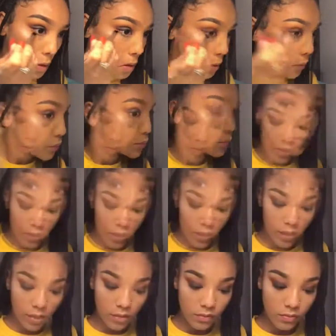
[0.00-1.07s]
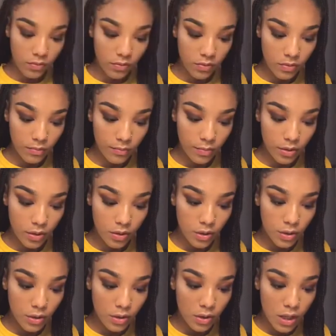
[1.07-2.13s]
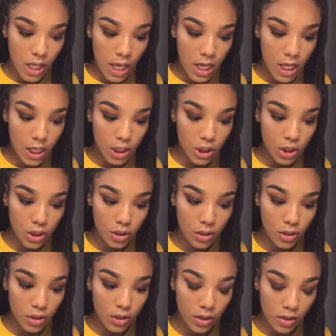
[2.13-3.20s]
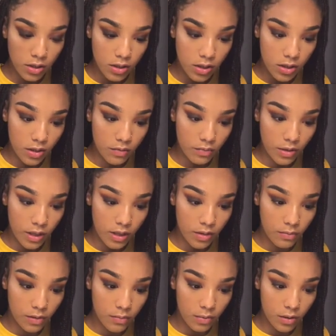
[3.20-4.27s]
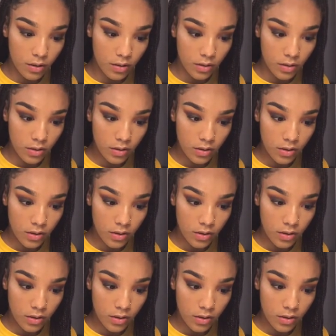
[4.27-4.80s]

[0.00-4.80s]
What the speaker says: Now you can now put on your lash because it's ready to be put on.